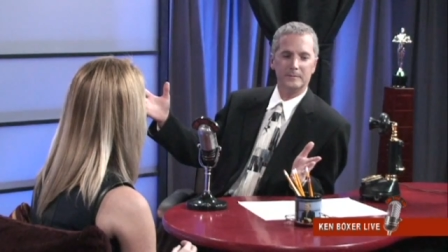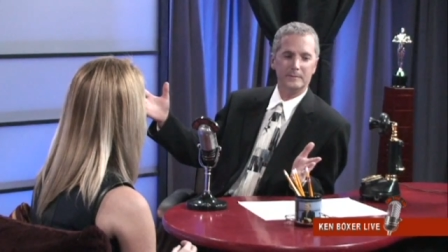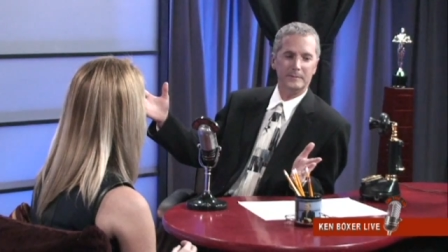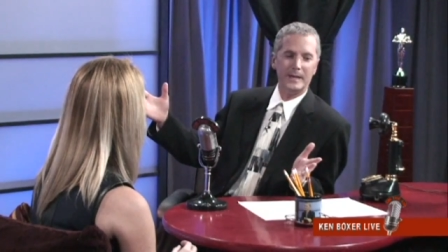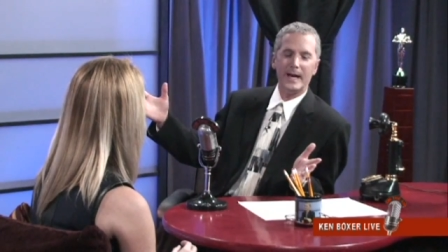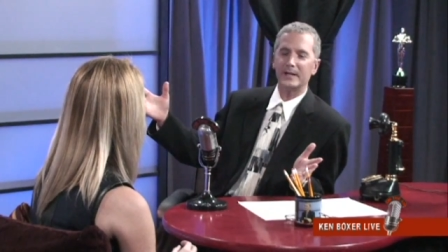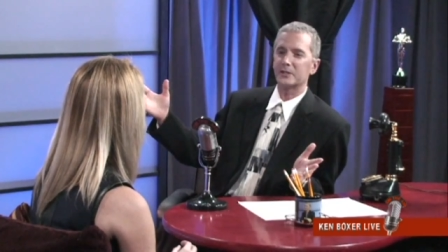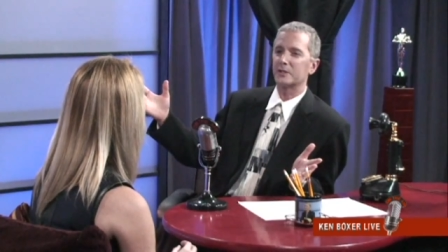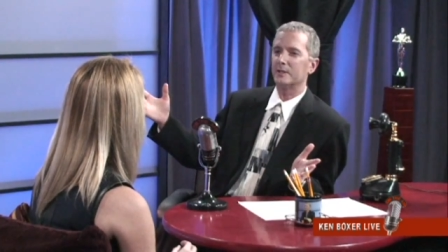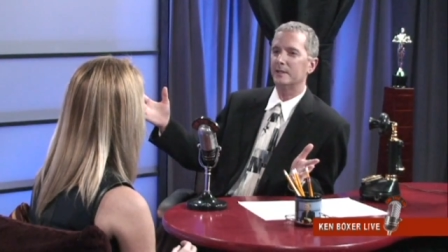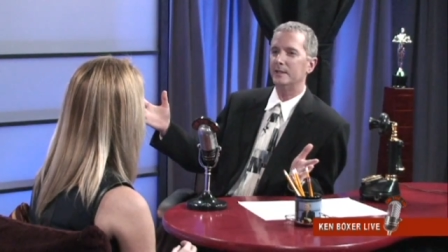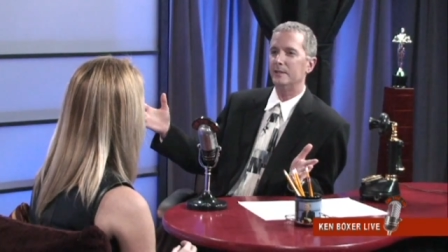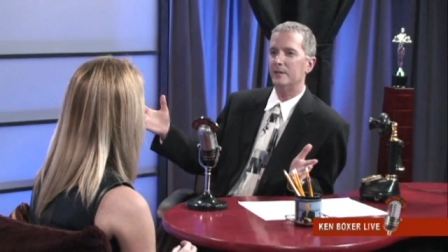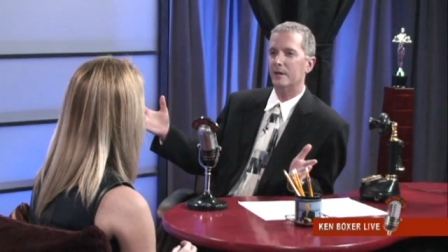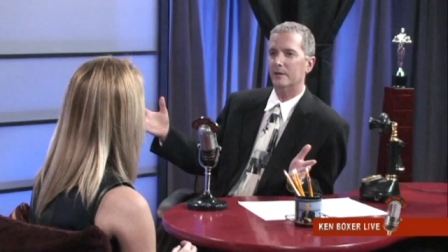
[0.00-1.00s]

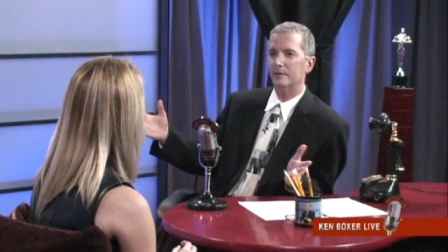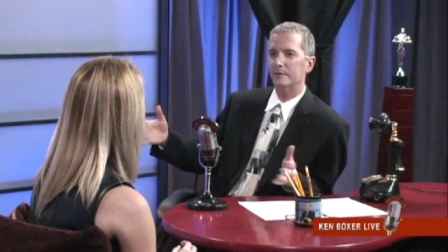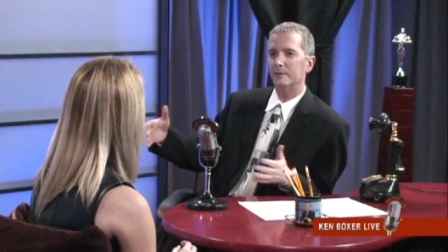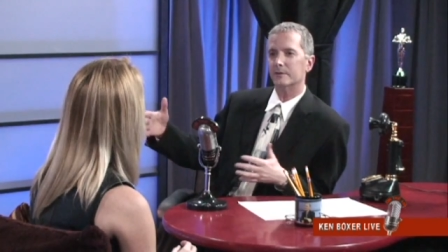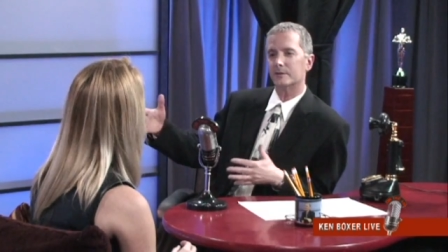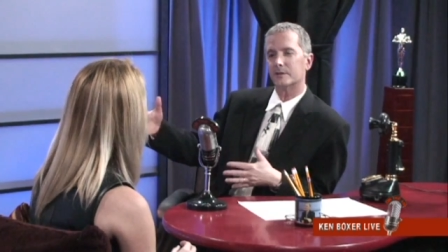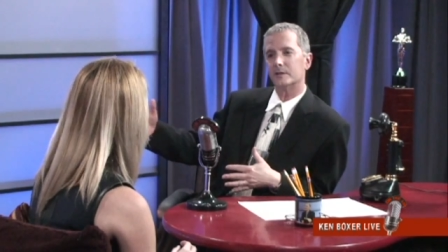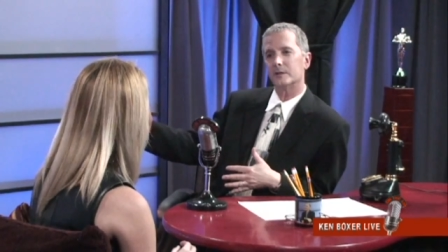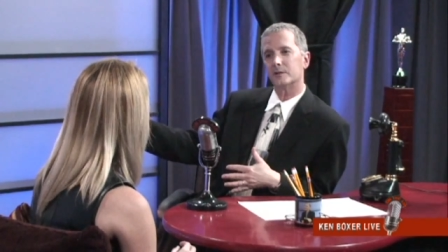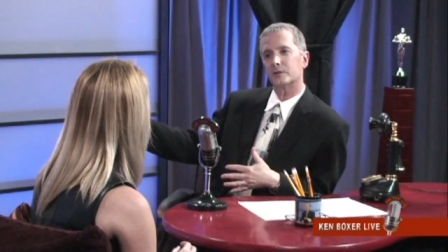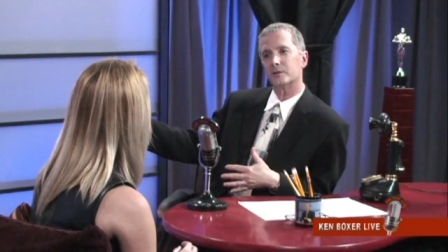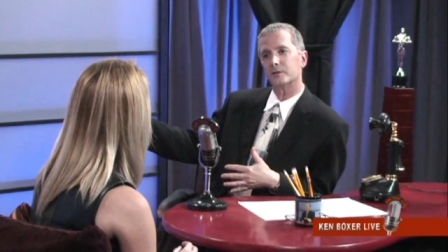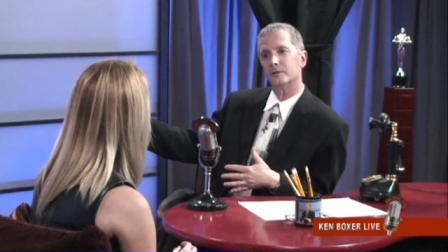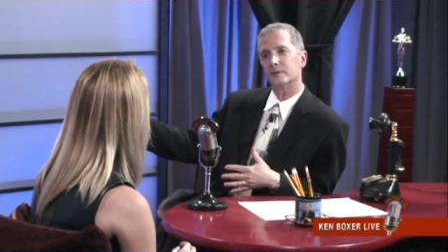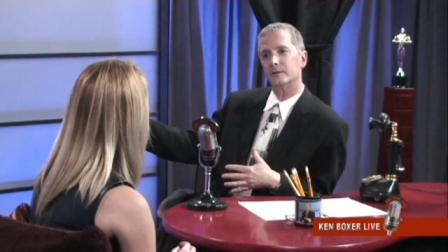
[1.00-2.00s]
nationally known. Your
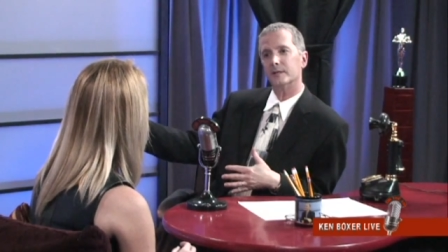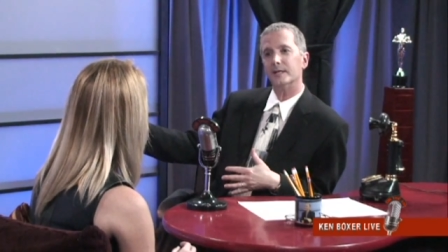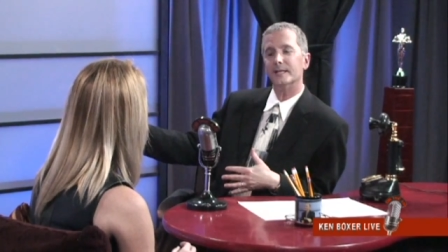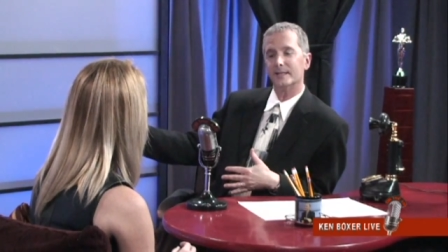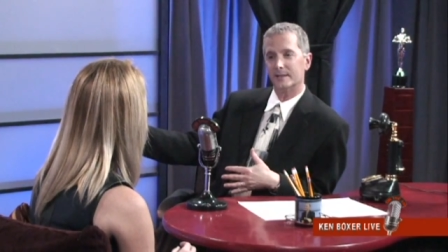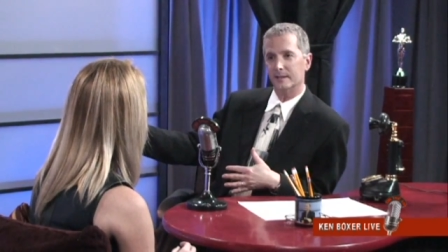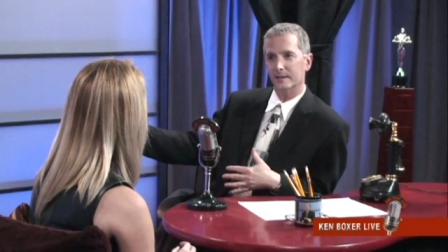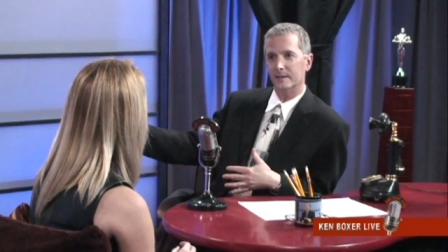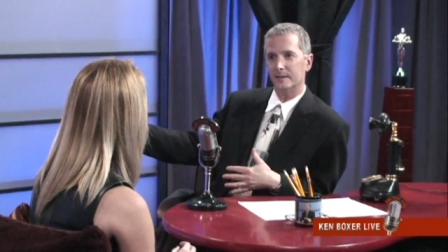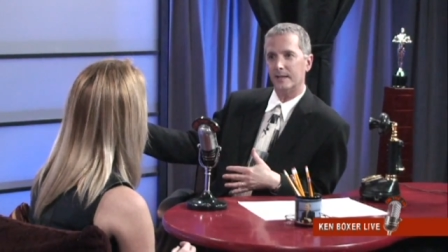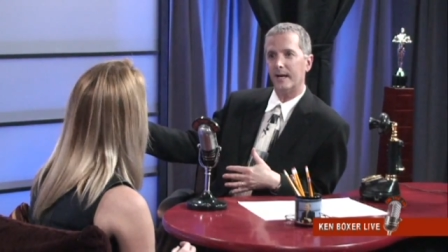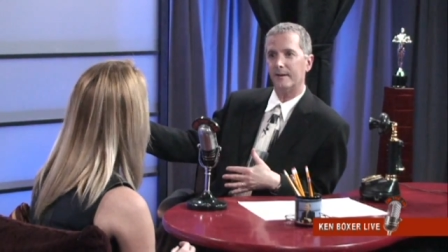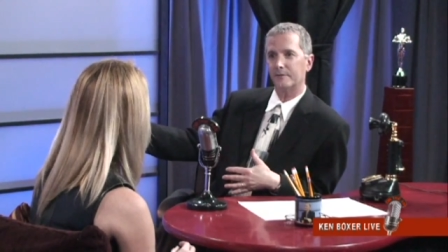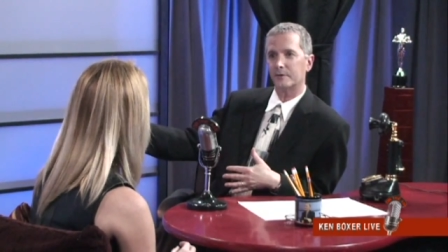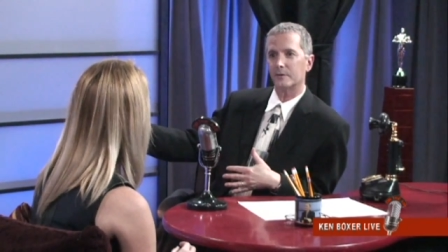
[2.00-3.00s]
sister isn't
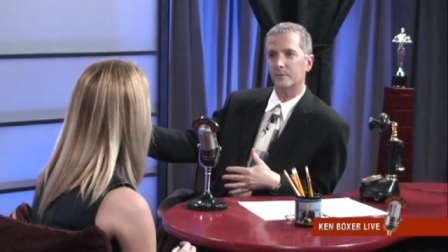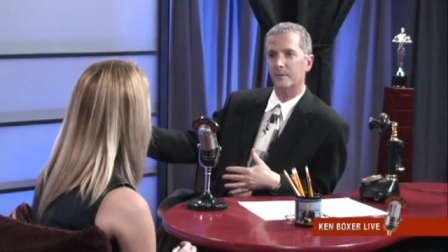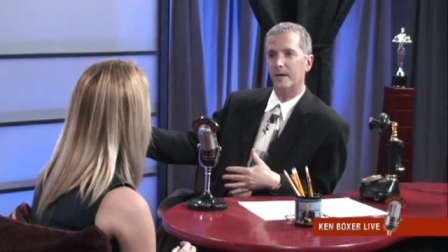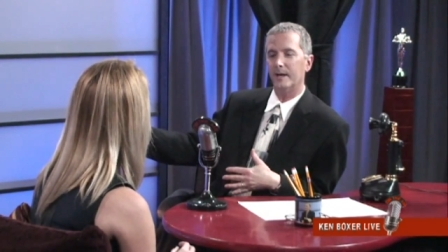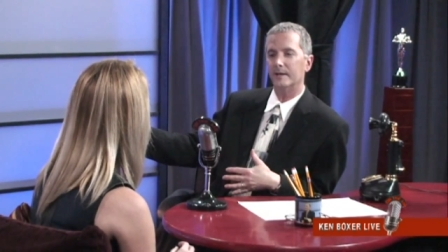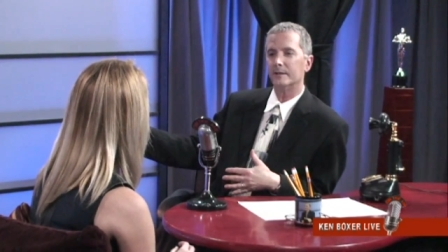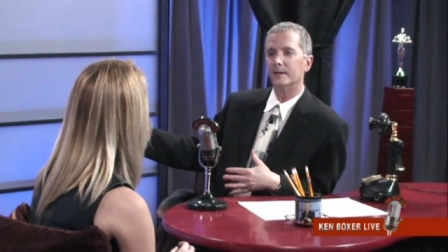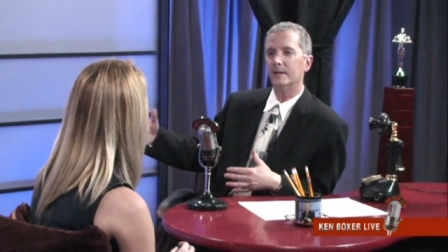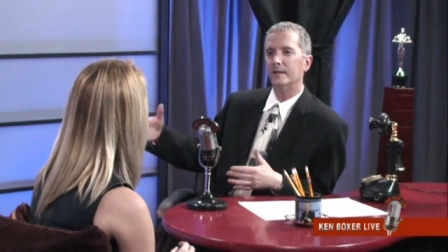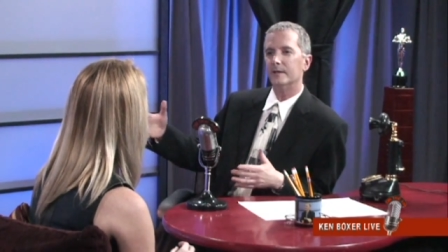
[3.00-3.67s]
after mm -hmm. a mm-hmm. while.